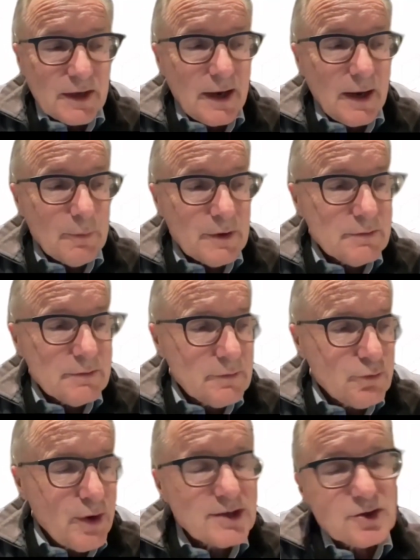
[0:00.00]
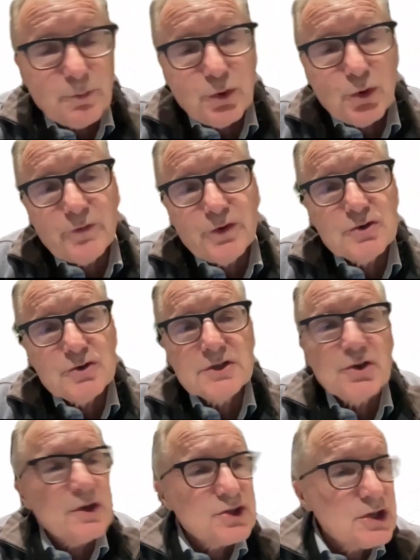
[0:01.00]
The rates of pleural effusion
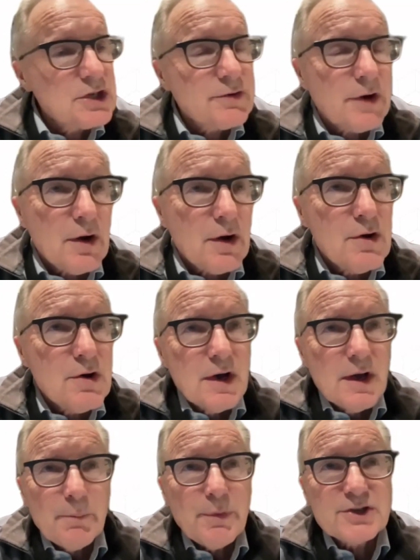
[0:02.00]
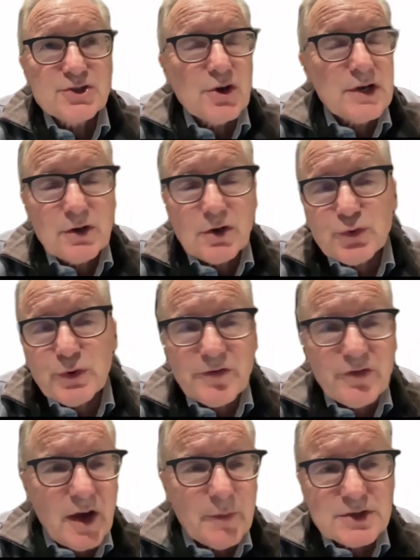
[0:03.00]
is not 0, but it's certainly not
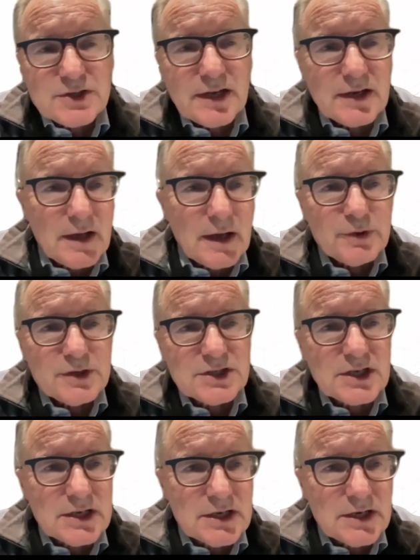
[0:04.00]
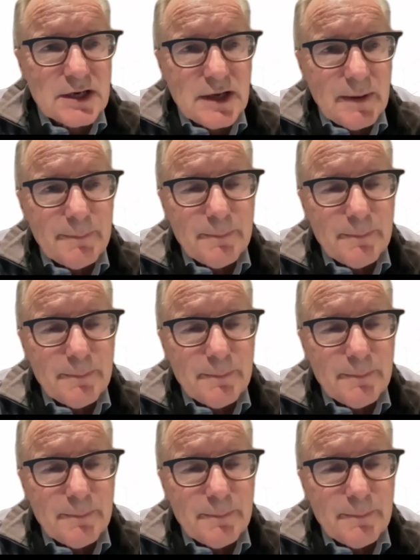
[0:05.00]
25% like we see in